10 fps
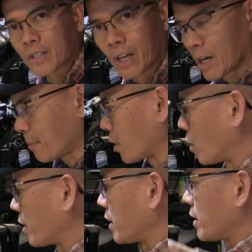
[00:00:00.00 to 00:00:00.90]
a setup
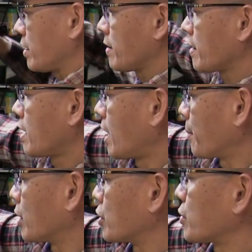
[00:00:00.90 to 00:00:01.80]
going here. I'm
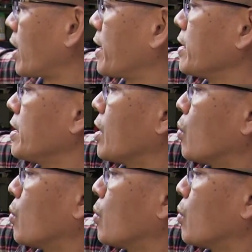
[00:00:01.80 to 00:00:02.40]
going to try the